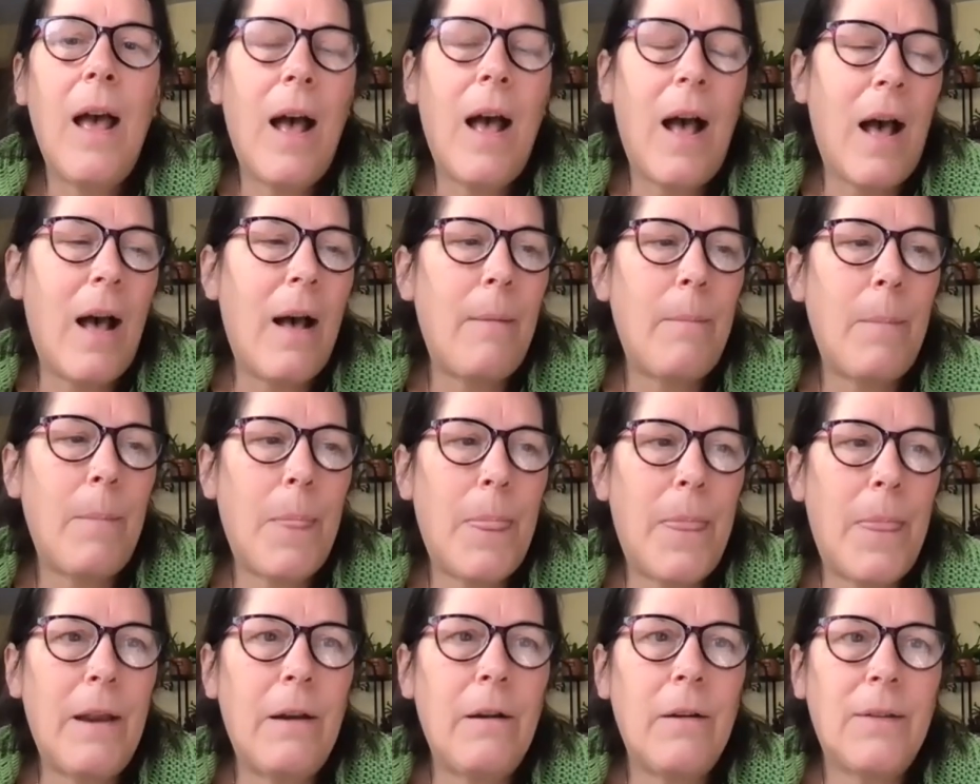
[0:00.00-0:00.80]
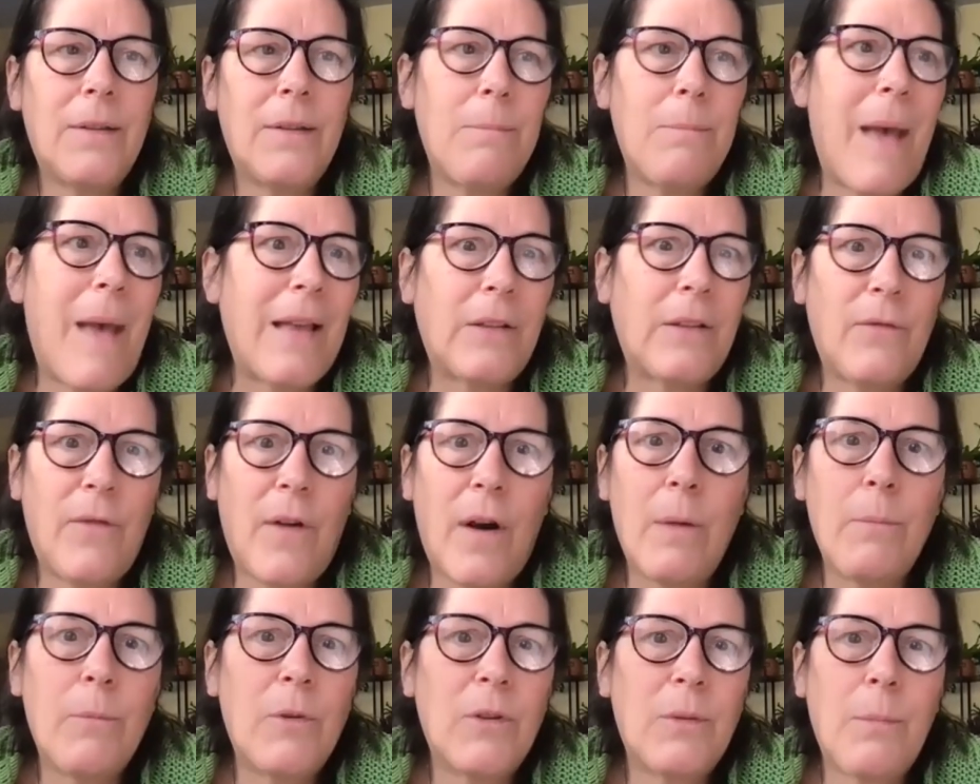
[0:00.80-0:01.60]
Um, there's Mass
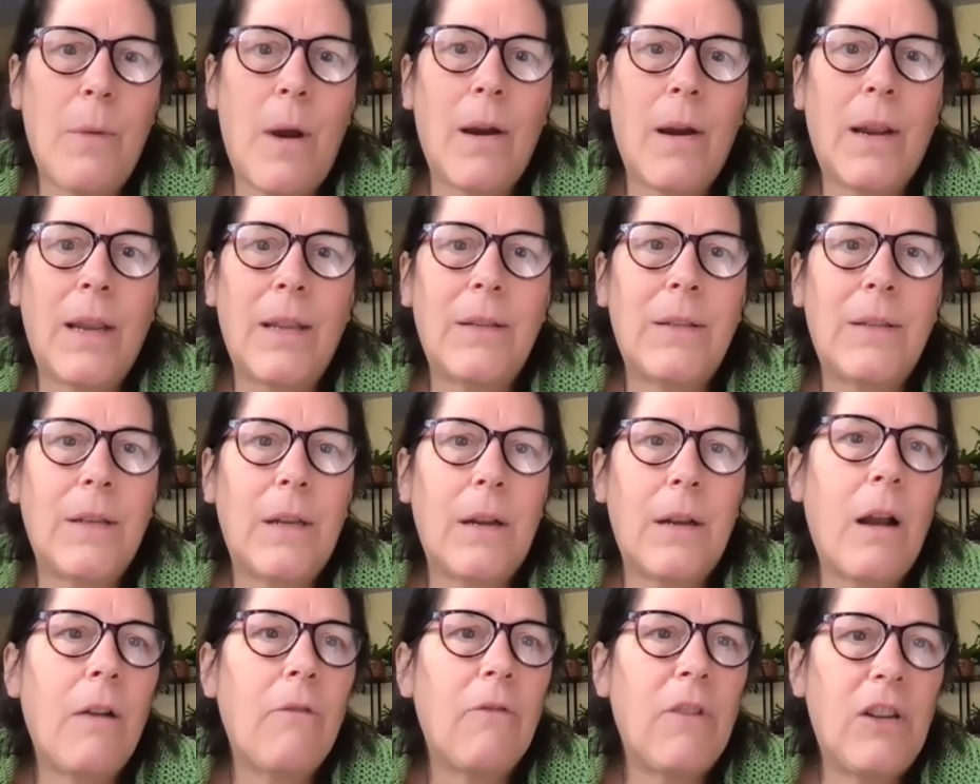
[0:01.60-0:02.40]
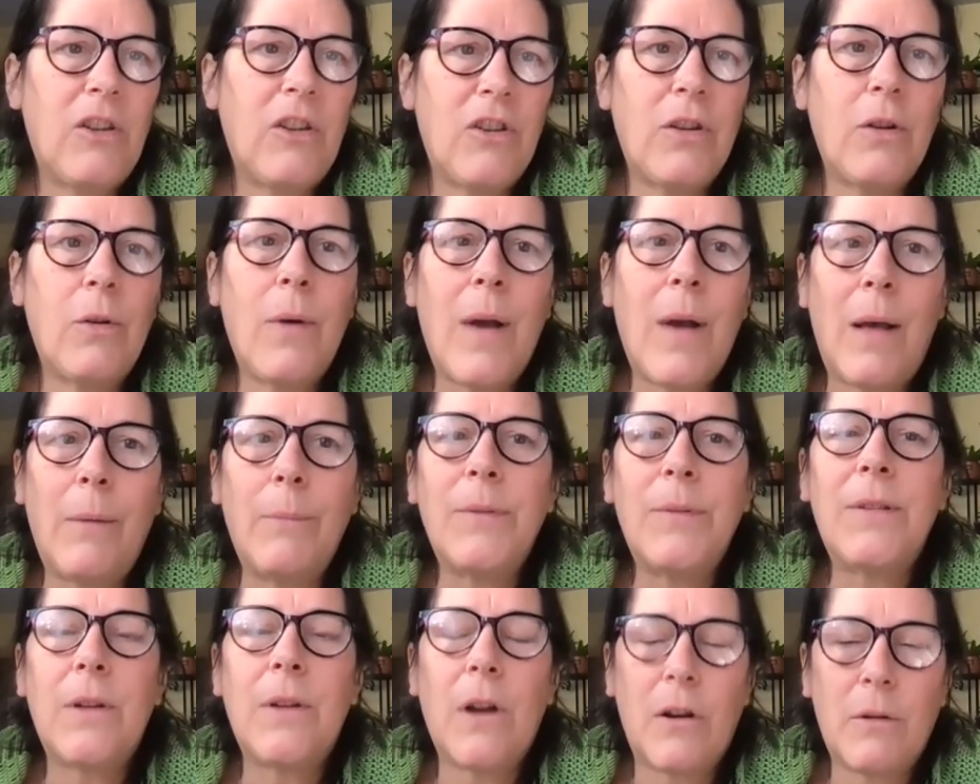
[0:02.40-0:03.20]
farmers markets in our region who help
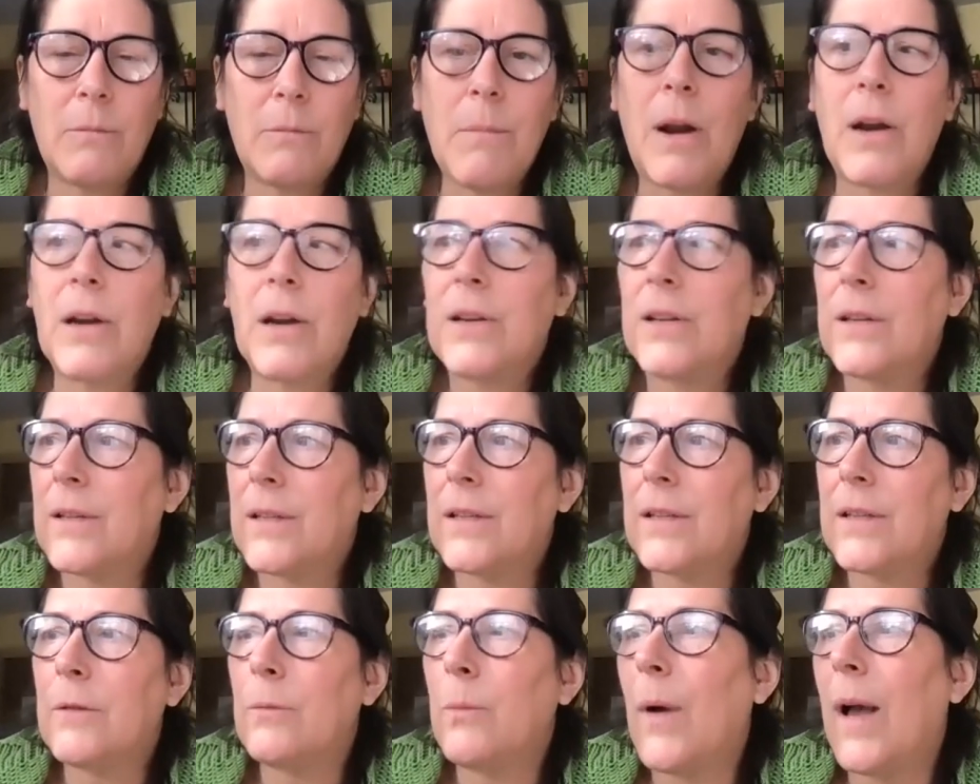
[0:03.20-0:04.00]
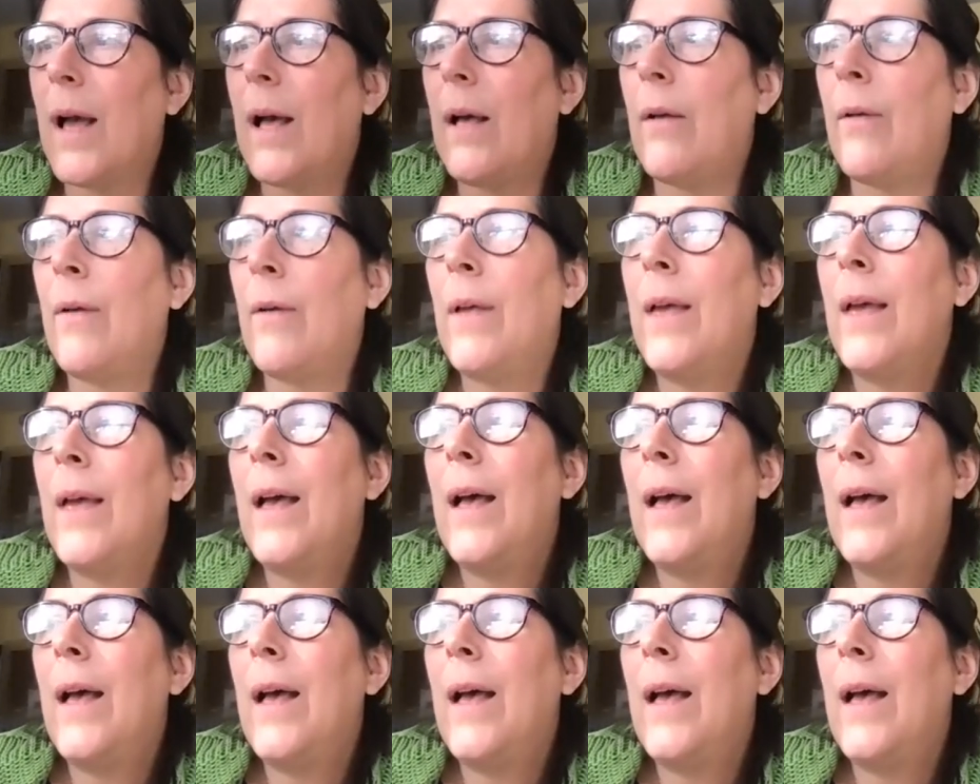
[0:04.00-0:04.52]
start markets as well.